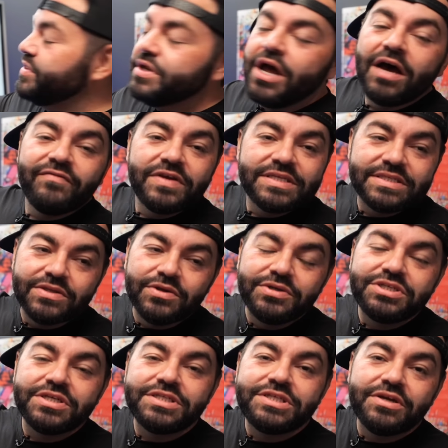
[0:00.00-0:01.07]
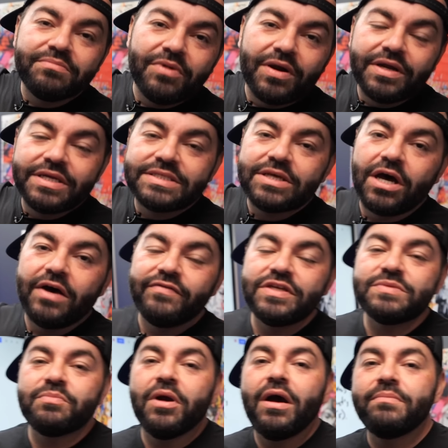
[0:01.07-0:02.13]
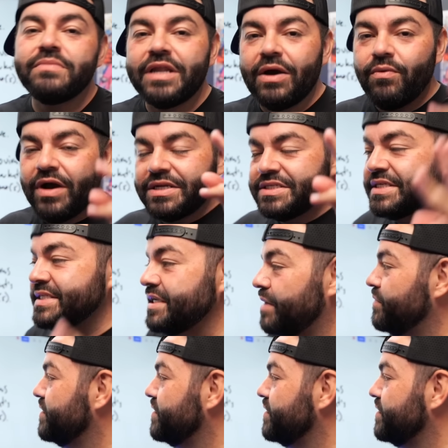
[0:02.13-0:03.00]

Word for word: an obvious solution to your market's obvious problem. Now watch this, number